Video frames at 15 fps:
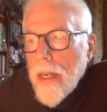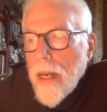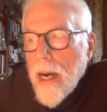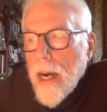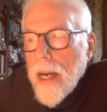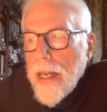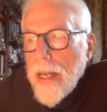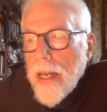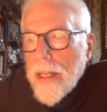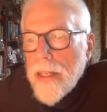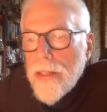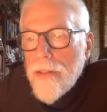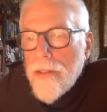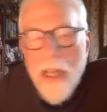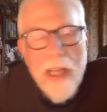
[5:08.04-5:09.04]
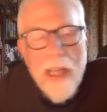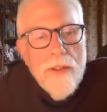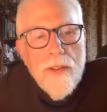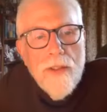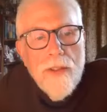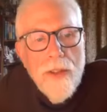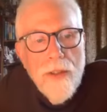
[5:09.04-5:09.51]
I had a
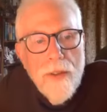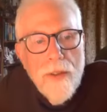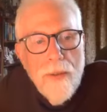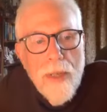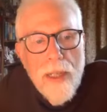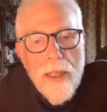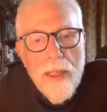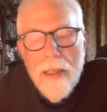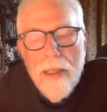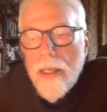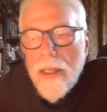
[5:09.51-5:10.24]
chance to